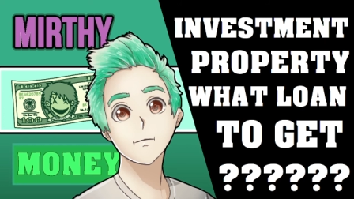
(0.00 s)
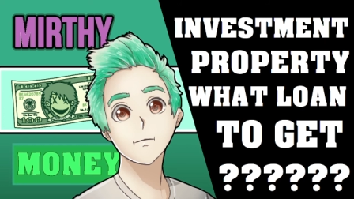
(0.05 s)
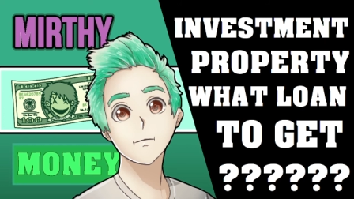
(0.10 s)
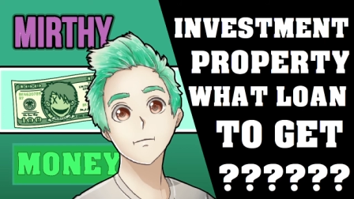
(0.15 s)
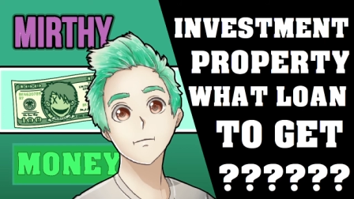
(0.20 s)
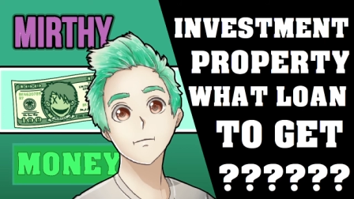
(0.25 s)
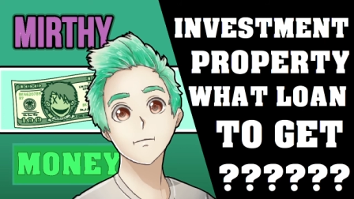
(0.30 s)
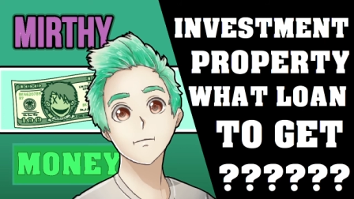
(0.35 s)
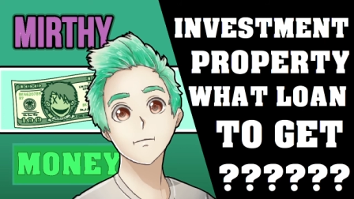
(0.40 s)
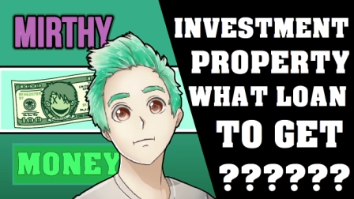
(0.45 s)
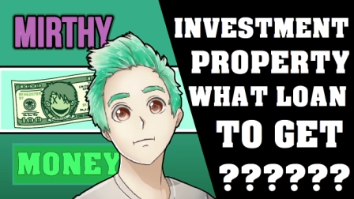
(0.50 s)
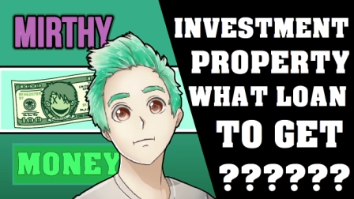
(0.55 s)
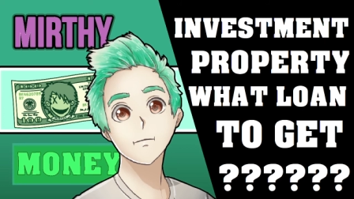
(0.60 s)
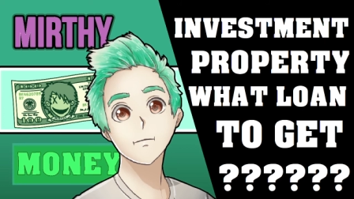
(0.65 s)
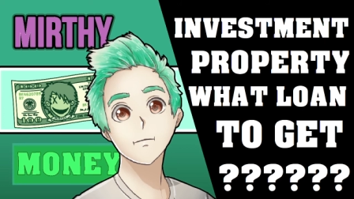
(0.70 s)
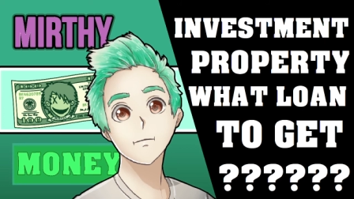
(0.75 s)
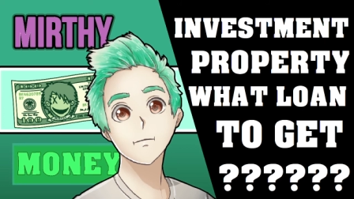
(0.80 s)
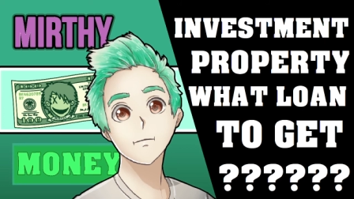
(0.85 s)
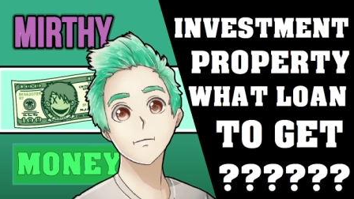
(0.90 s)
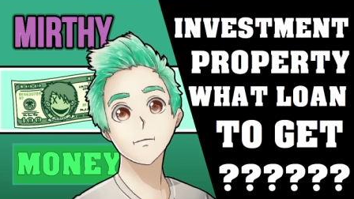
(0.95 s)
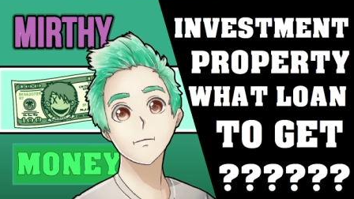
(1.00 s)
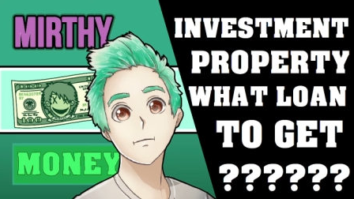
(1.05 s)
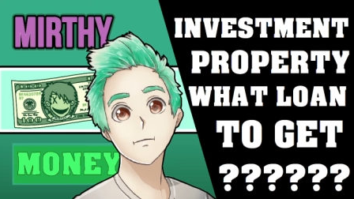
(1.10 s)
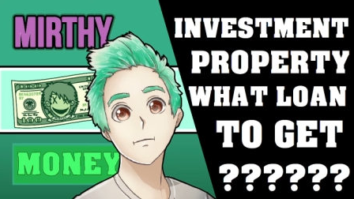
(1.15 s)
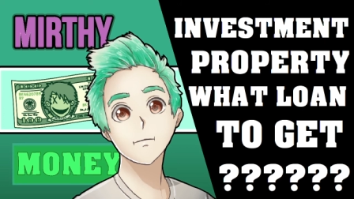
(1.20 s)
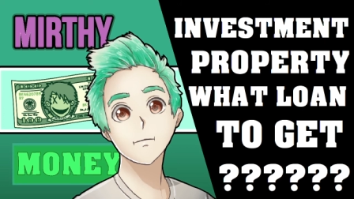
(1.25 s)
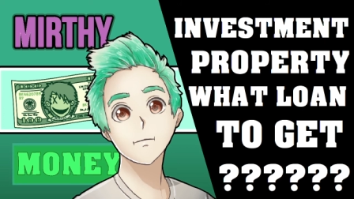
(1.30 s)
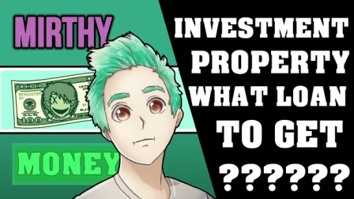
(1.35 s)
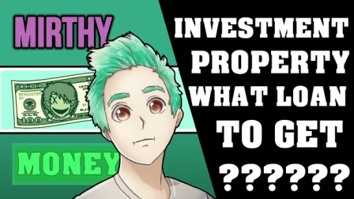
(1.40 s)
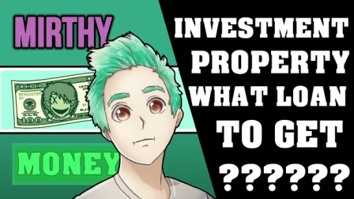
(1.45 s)
Um, to get the
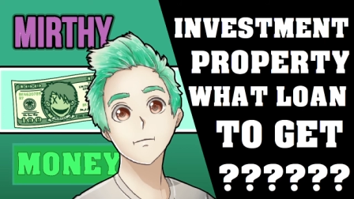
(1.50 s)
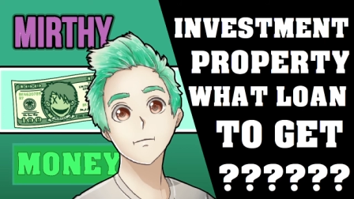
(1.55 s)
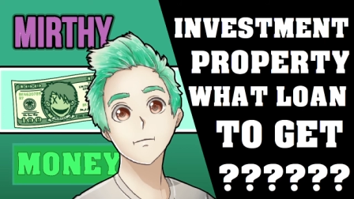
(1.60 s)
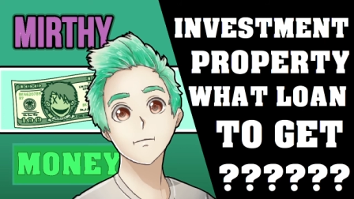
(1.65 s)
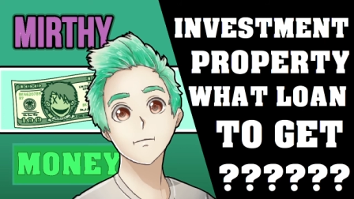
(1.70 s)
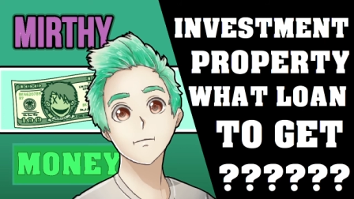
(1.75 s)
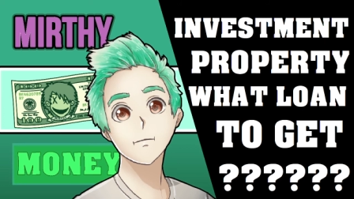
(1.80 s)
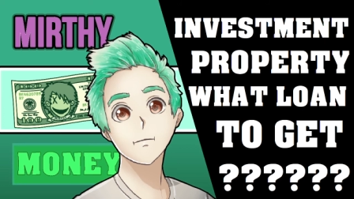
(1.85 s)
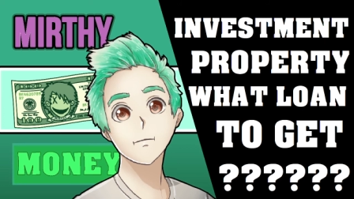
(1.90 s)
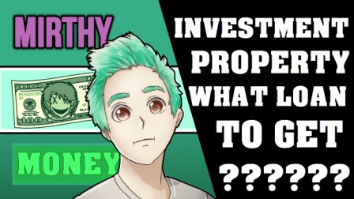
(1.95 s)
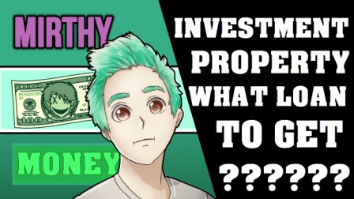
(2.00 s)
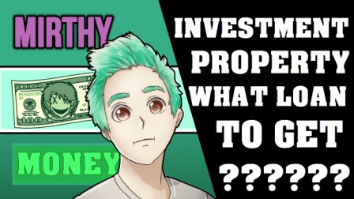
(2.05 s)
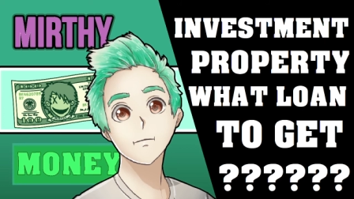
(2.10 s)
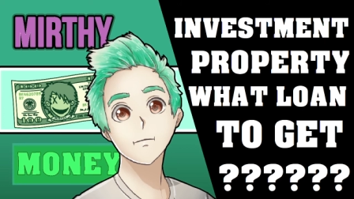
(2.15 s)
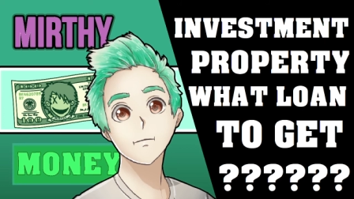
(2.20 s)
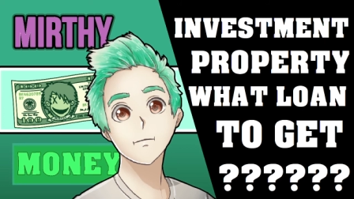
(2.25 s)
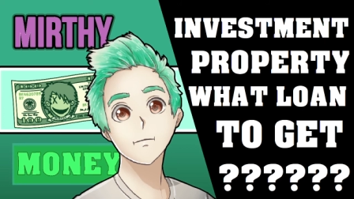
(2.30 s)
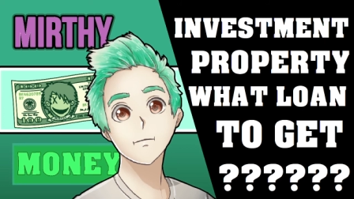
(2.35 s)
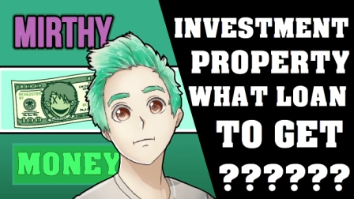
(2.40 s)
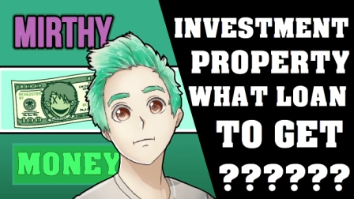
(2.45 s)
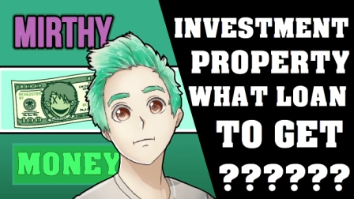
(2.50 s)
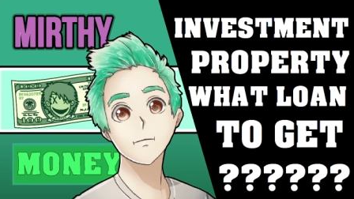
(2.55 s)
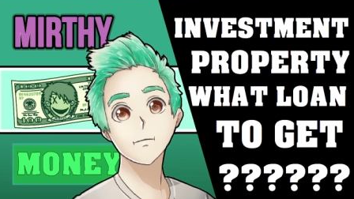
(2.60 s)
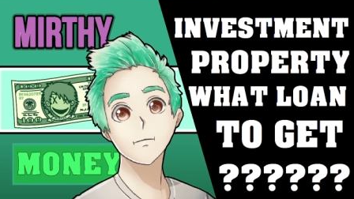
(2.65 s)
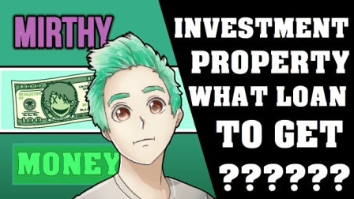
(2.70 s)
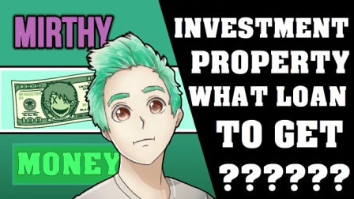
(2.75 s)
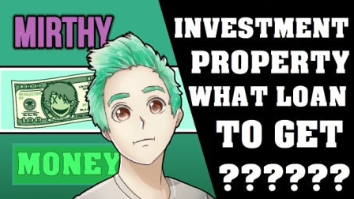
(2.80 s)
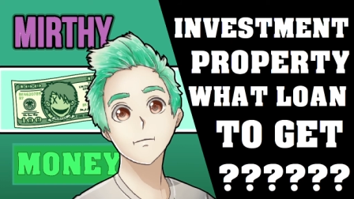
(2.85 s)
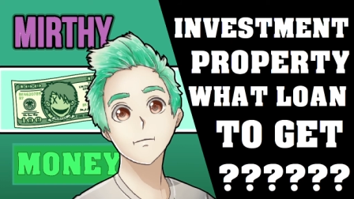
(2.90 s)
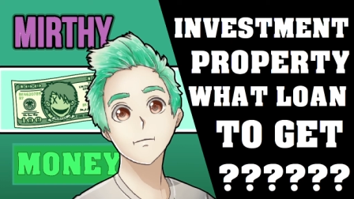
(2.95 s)
best interest rates on your mortgage
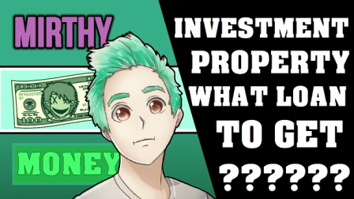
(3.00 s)
loans,